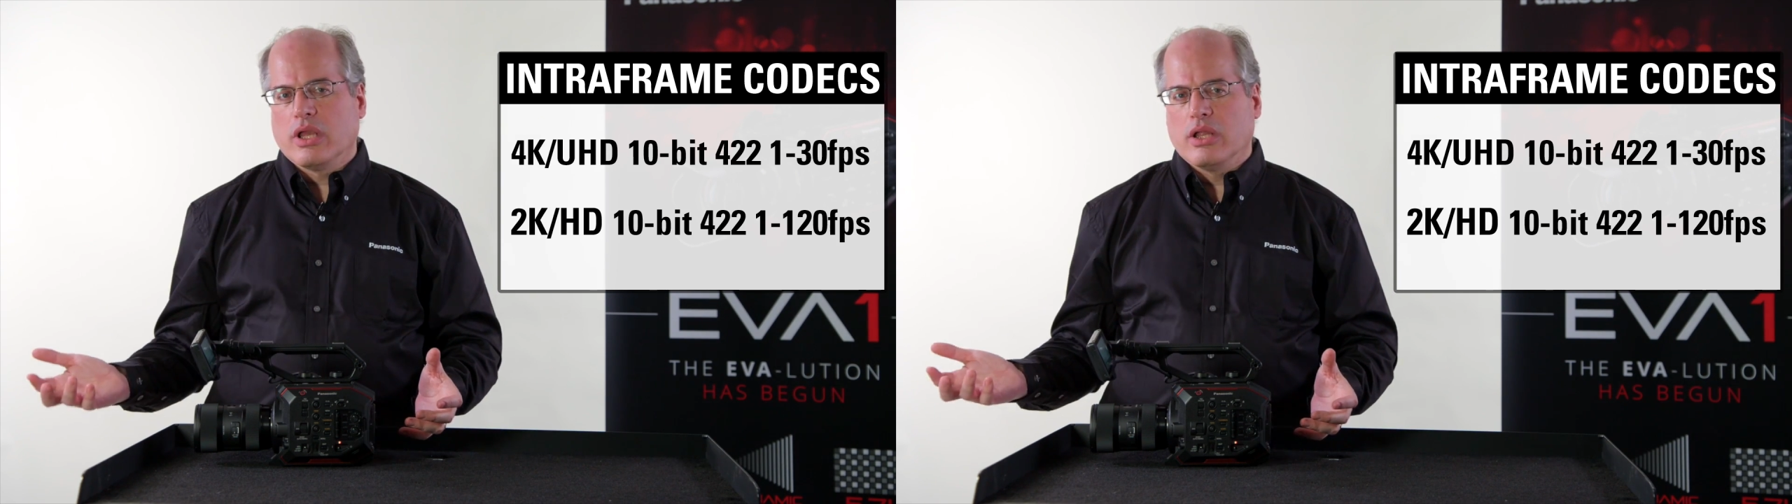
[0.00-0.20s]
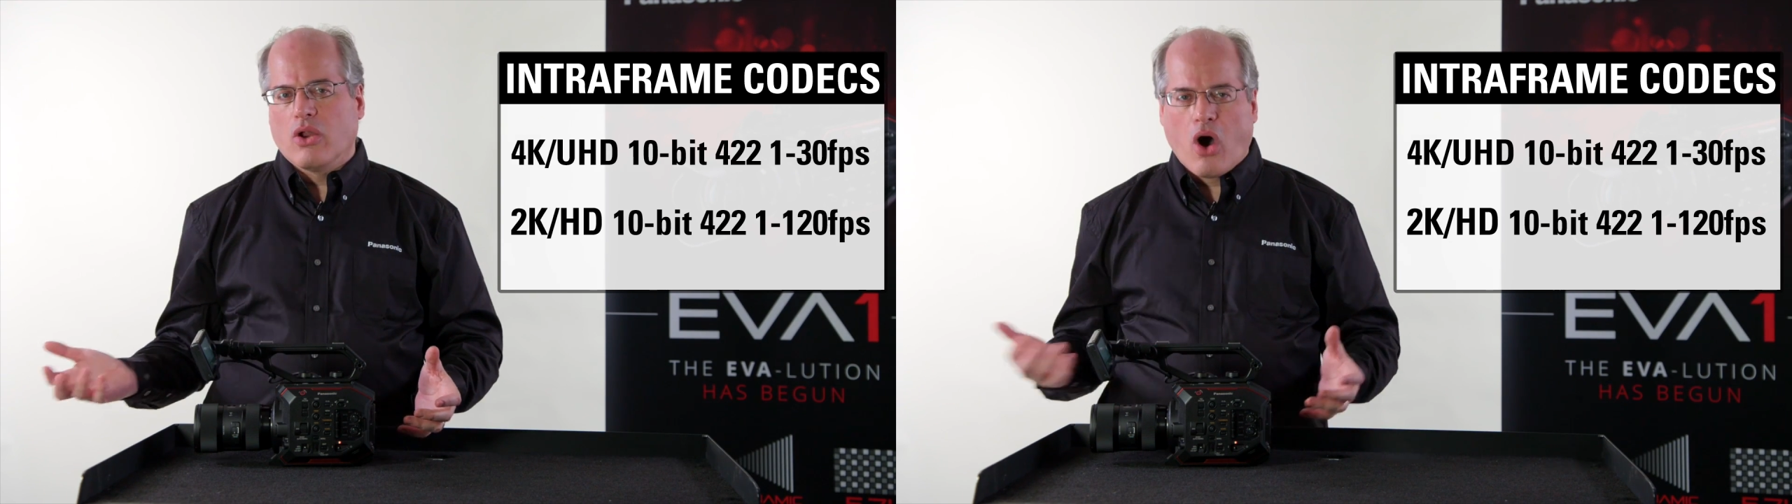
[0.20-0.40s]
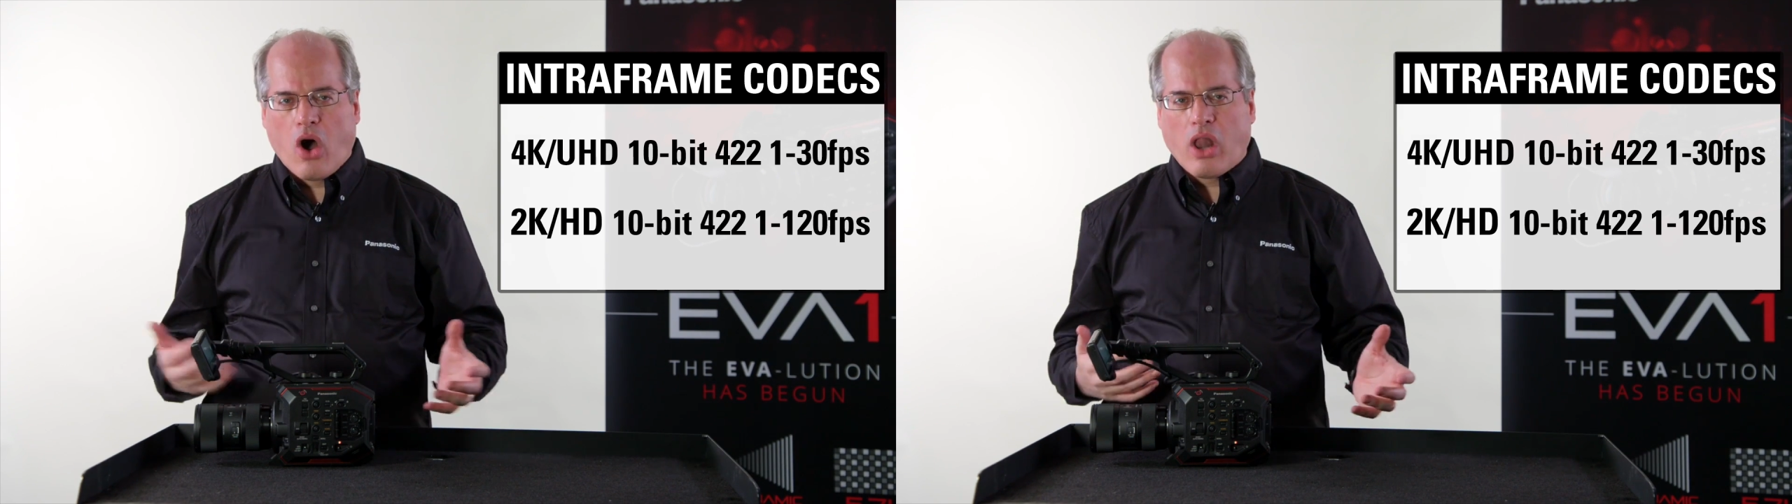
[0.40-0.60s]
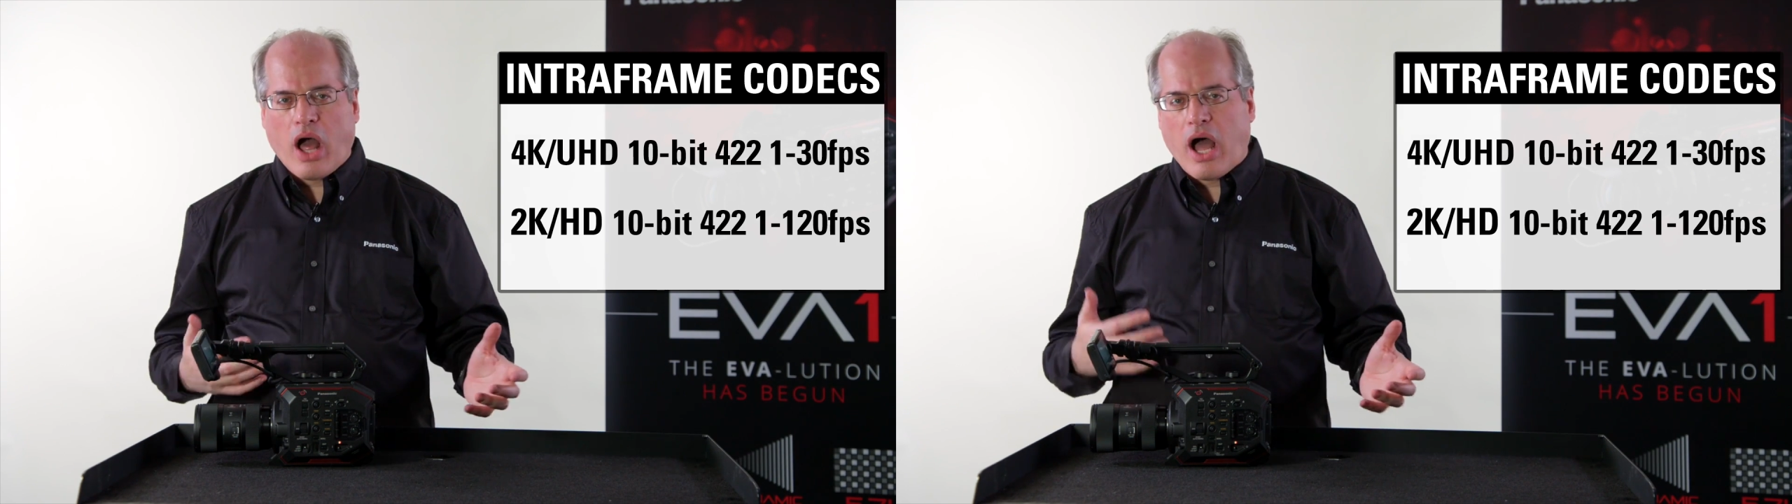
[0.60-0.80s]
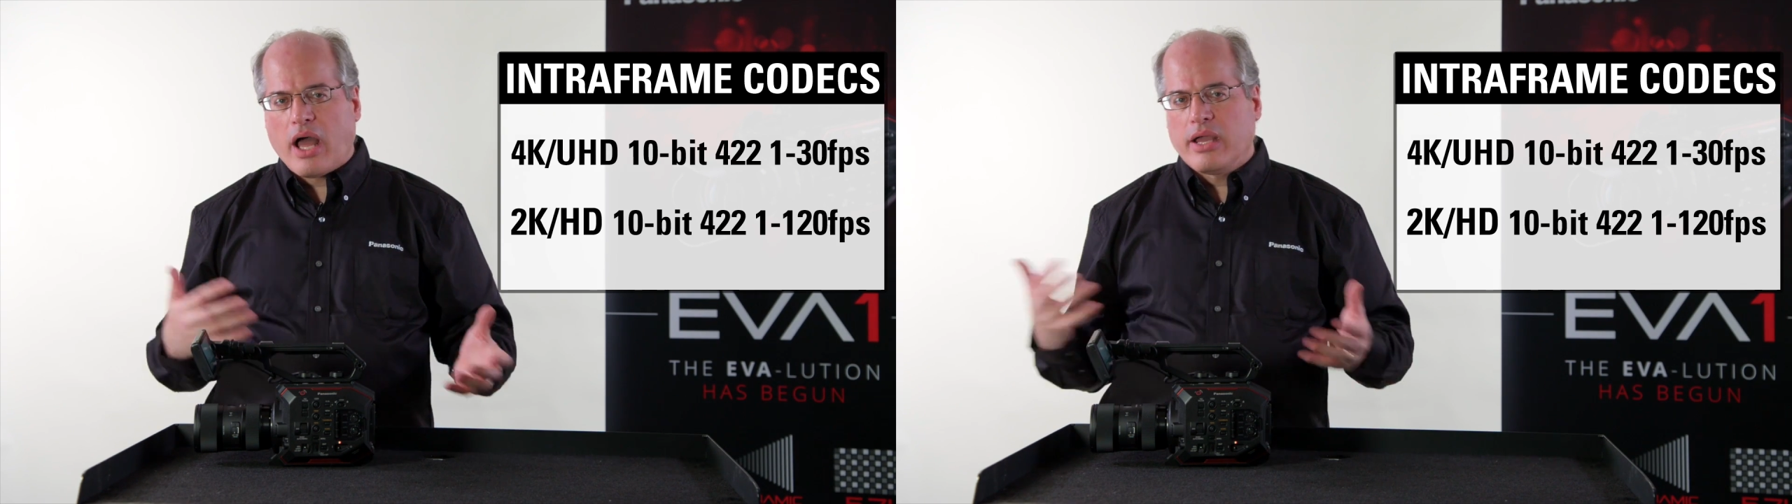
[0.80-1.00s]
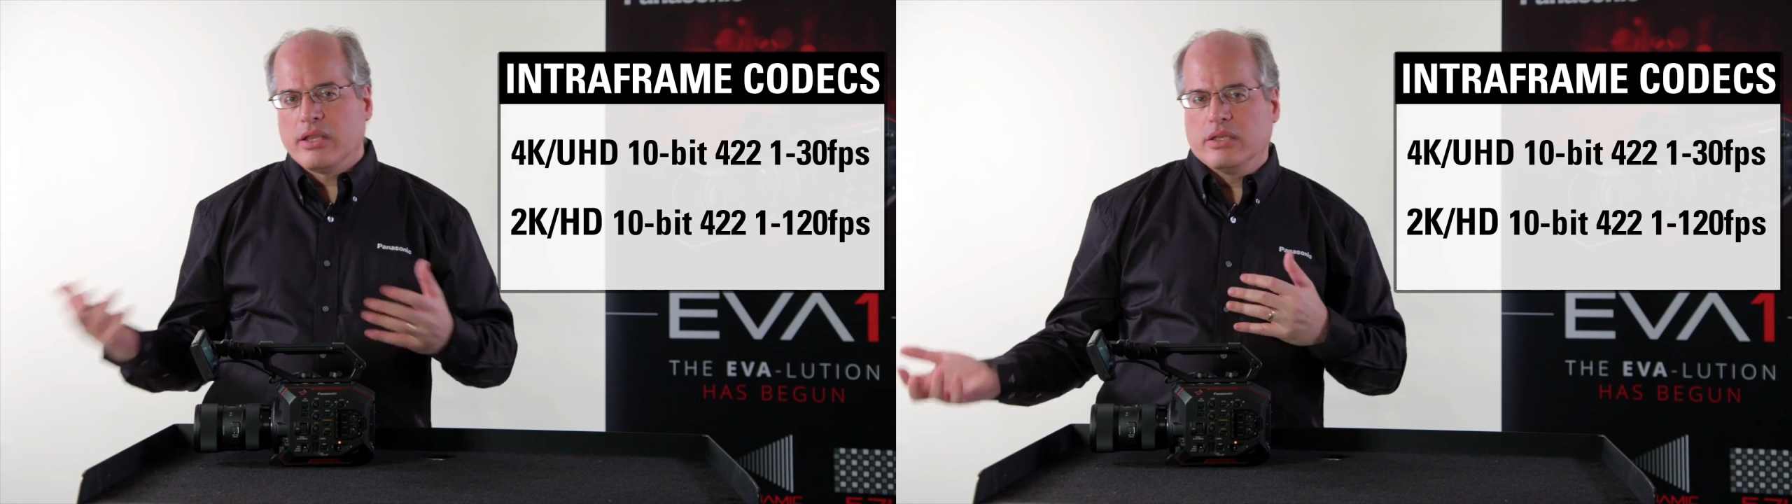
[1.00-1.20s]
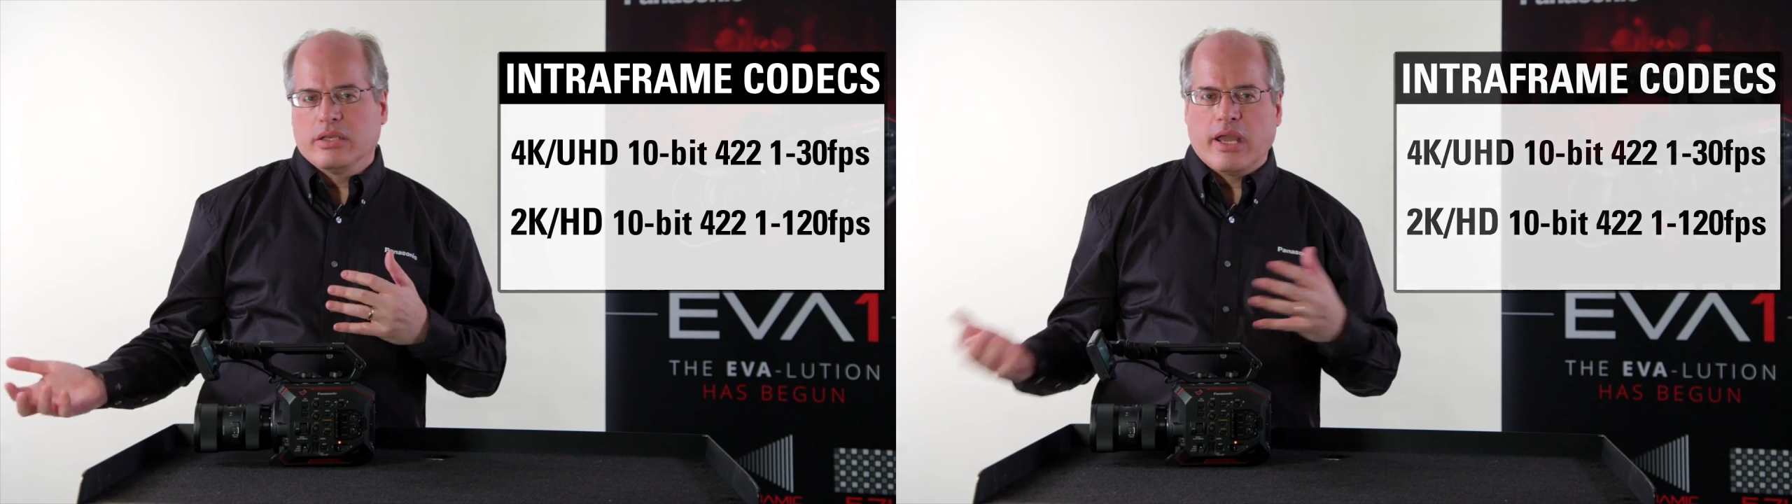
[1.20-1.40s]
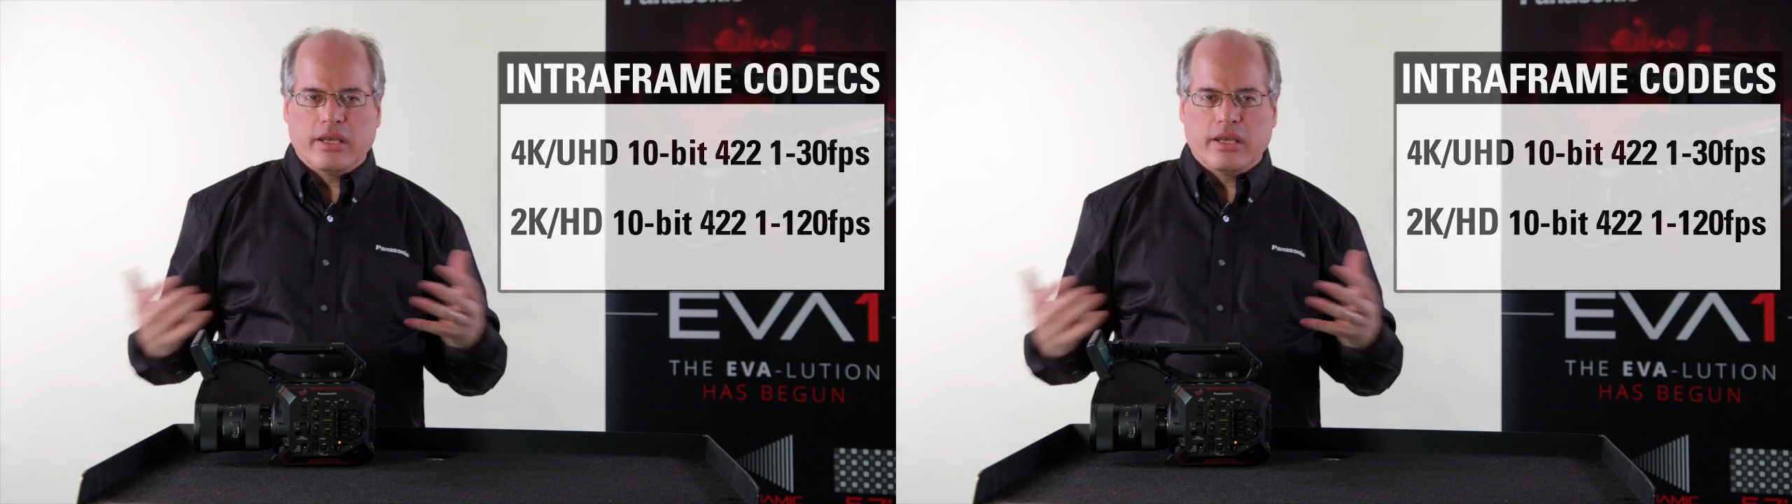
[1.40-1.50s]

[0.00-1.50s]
in all-eye in